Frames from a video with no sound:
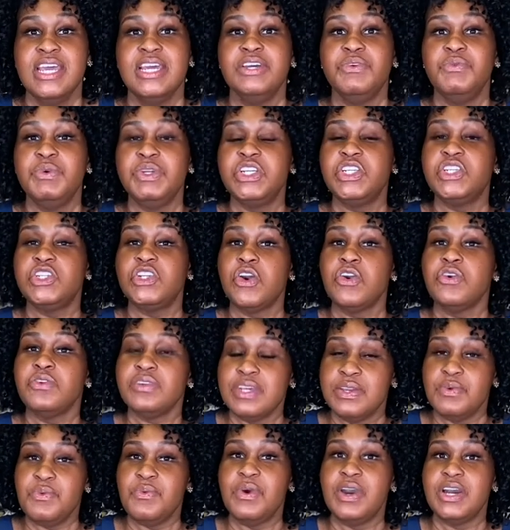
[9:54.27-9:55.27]
We certainly
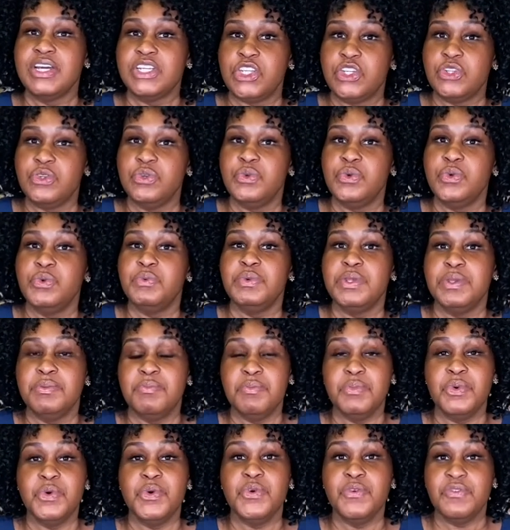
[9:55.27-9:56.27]
want to
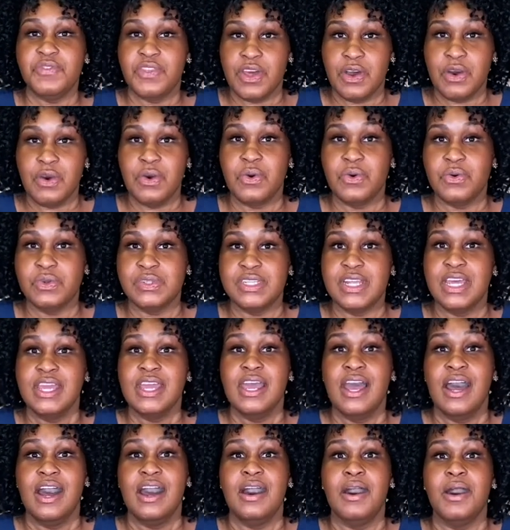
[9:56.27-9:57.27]
remove those
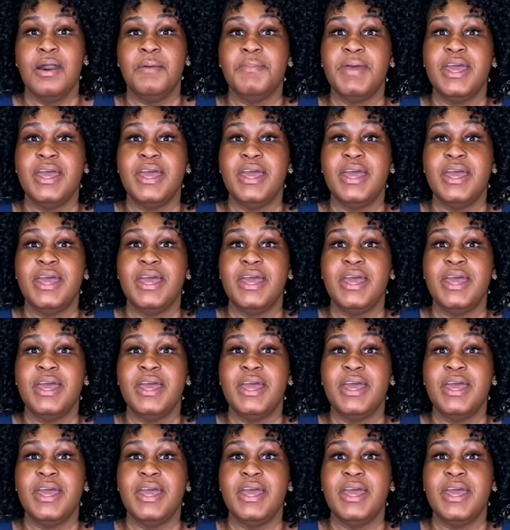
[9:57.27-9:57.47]
um,